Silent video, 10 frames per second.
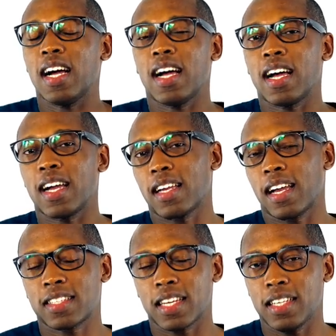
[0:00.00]
I
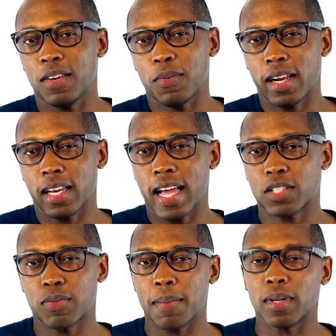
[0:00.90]
actually I didn't write a
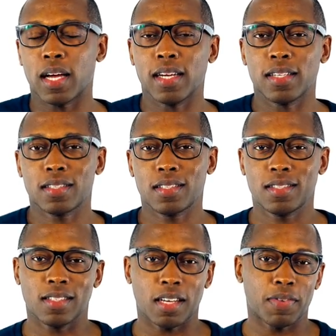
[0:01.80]
last rap line
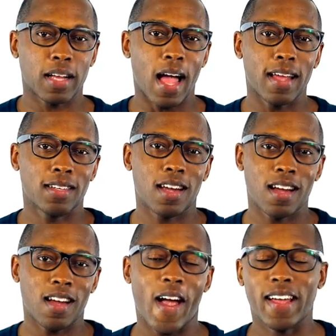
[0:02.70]
because I forgot.
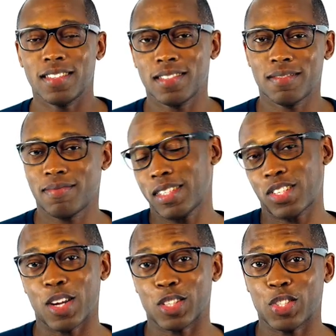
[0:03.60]
All right, let's
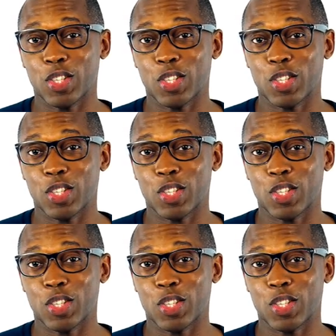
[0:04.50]
start the